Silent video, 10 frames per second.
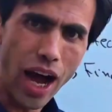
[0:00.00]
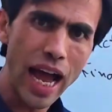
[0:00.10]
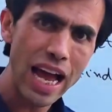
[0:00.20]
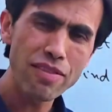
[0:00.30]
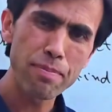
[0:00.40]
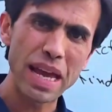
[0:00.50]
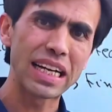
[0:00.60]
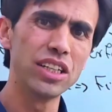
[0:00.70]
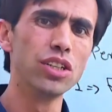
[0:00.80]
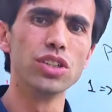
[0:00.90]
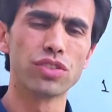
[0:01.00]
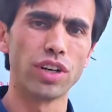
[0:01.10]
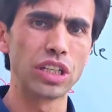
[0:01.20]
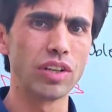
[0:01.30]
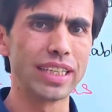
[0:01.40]
I have a big news
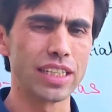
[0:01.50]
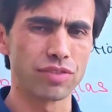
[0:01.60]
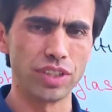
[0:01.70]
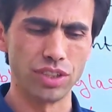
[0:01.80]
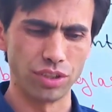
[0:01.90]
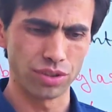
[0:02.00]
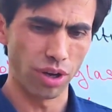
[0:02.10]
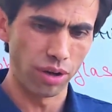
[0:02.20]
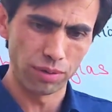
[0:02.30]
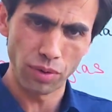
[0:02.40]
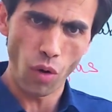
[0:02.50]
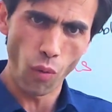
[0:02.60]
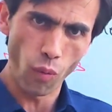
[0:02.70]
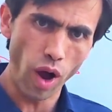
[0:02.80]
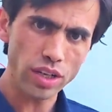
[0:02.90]
for you in this video, so
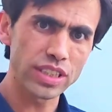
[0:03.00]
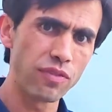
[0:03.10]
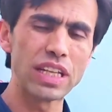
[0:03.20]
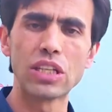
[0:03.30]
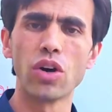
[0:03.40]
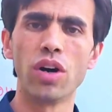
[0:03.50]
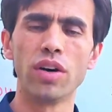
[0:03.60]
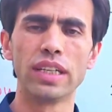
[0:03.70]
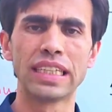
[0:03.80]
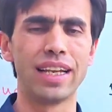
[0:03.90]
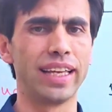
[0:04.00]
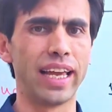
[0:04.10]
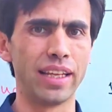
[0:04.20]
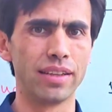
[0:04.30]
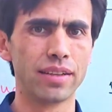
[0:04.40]
watch the video till the
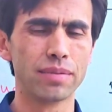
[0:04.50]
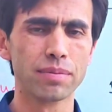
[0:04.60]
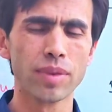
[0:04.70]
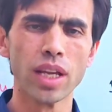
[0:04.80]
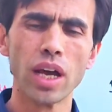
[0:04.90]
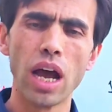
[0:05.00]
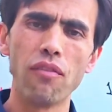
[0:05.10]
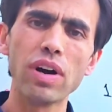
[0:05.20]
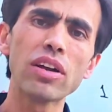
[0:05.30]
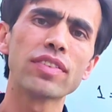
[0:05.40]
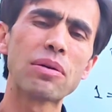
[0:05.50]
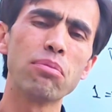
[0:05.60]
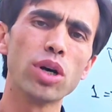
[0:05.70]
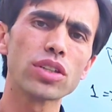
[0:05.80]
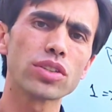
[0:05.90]
end. One of the
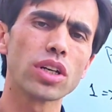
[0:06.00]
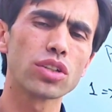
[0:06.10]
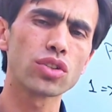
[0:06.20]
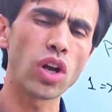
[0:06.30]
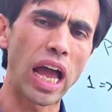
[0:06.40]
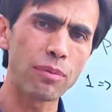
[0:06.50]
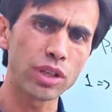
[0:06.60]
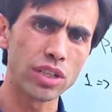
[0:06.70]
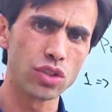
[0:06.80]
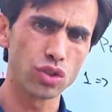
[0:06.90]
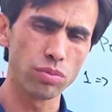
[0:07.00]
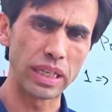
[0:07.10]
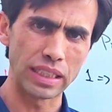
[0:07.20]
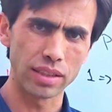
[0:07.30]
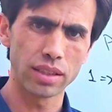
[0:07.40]
most
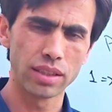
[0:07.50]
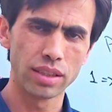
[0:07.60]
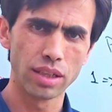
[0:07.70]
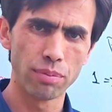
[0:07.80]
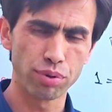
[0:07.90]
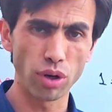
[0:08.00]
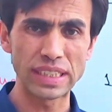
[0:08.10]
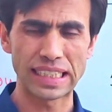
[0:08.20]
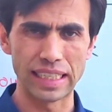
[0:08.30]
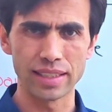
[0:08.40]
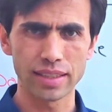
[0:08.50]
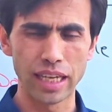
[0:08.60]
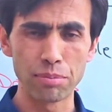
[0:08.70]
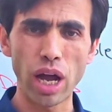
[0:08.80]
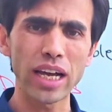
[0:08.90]
time-consuming process
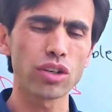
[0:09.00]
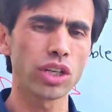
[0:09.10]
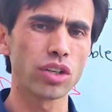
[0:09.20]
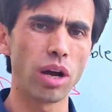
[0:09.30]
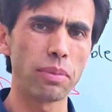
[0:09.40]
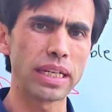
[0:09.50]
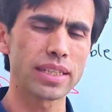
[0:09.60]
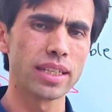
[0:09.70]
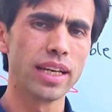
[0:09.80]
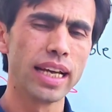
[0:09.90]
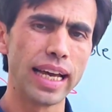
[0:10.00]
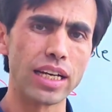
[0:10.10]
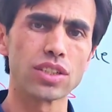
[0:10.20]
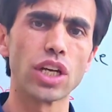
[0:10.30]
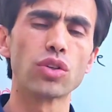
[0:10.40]
in microeconomics
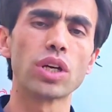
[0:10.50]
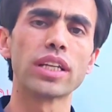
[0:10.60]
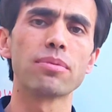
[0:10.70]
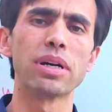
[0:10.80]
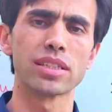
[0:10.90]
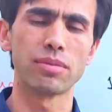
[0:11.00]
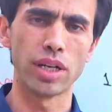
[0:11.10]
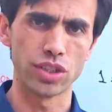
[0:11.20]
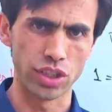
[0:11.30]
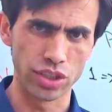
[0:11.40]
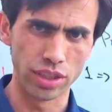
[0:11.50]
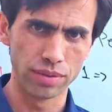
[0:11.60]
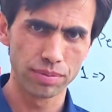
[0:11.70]
is the utility maximization.